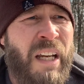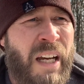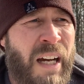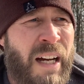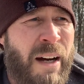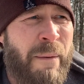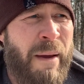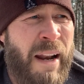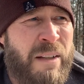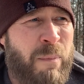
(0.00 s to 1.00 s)

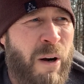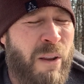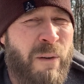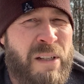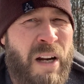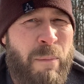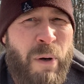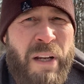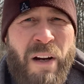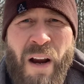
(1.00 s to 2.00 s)
And that's part of the reason I put
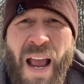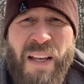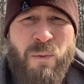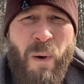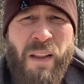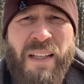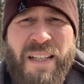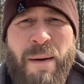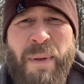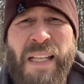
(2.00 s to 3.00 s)
it here, as well as
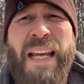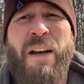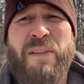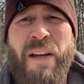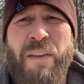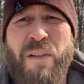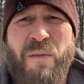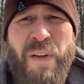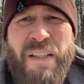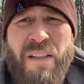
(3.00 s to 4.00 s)
keeping the cows out. There's
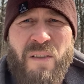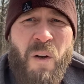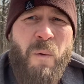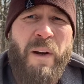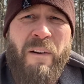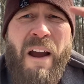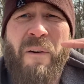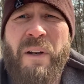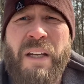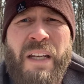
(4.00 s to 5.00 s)
fences all the way
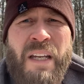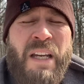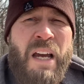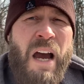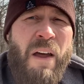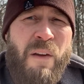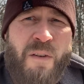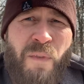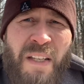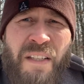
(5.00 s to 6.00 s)
around. There's
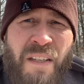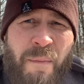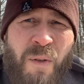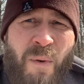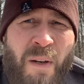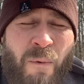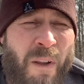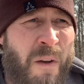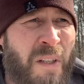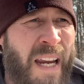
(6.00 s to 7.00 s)
fences in between where
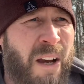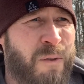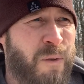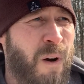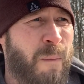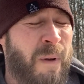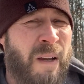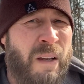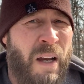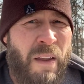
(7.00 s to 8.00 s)
those cows roam
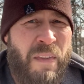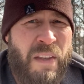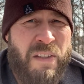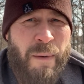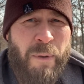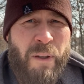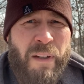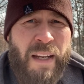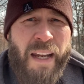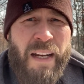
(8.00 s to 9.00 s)
in the summer
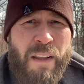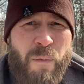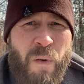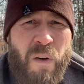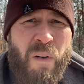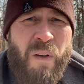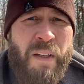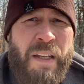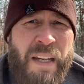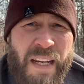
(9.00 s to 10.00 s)
and in the fall.
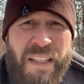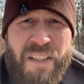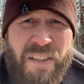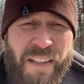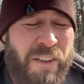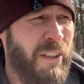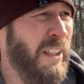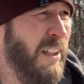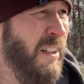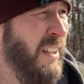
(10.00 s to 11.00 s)
In this section
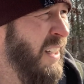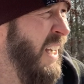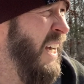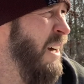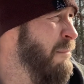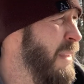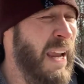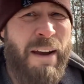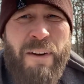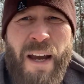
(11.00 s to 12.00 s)
here, they
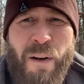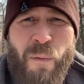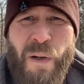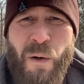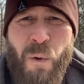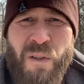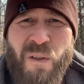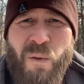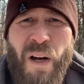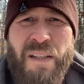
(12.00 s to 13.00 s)
have gotten over here once or
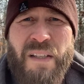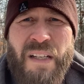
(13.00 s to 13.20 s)
twice.